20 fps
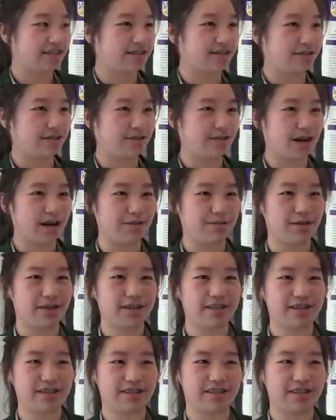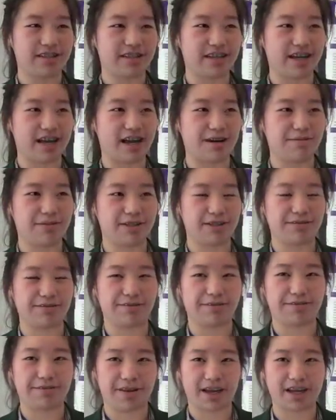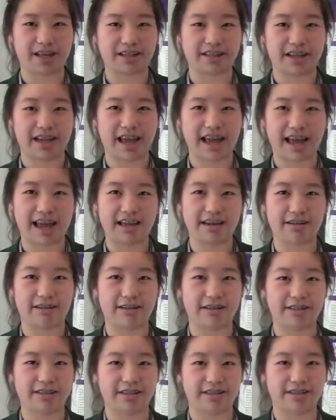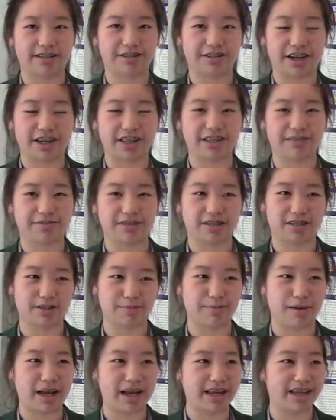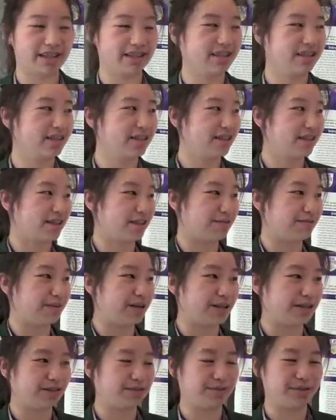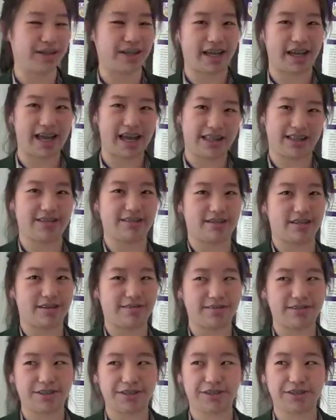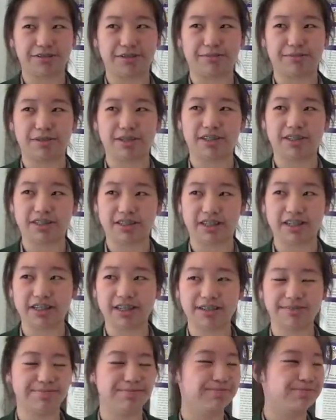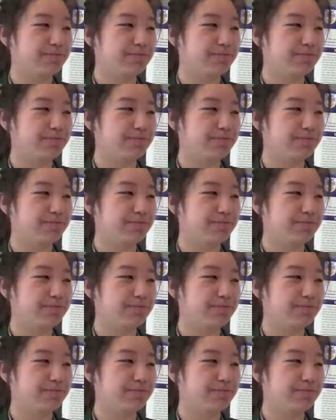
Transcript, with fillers: so I wanted to see how much of an effect it had on the strength of the spine compared to when it had the soft tissue and when it didn't.